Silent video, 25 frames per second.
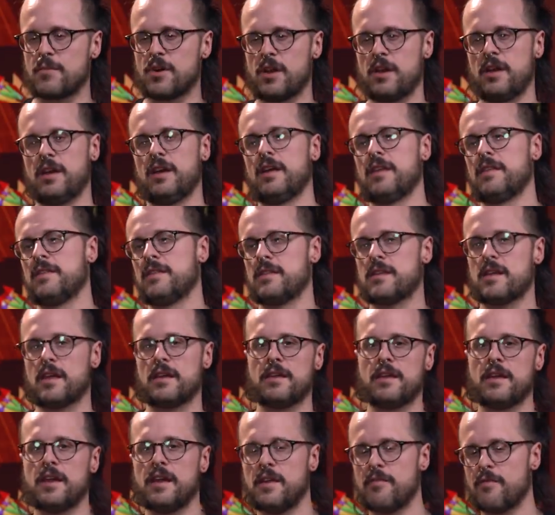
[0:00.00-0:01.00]
but
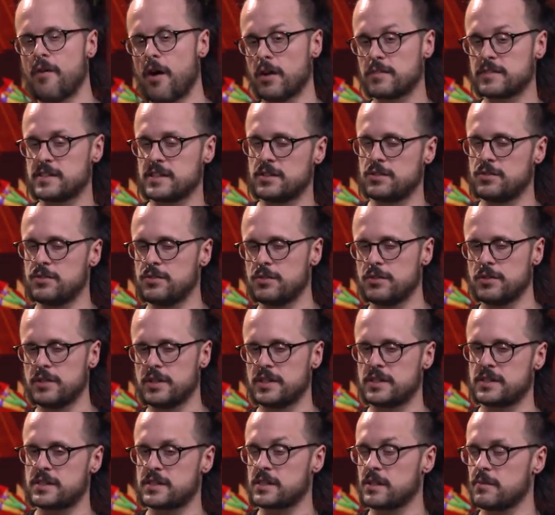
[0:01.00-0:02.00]
then it evolves
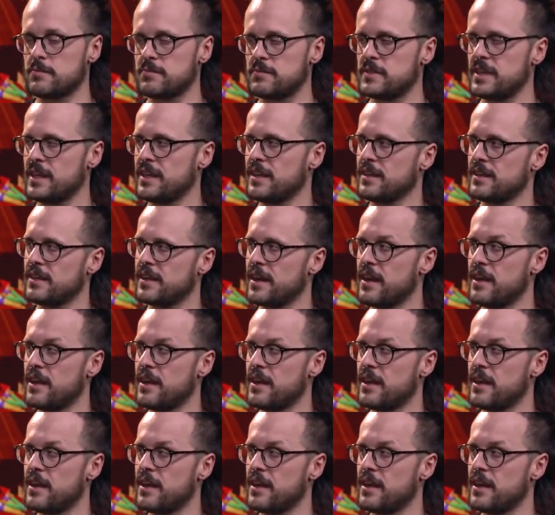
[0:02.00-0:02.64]
into something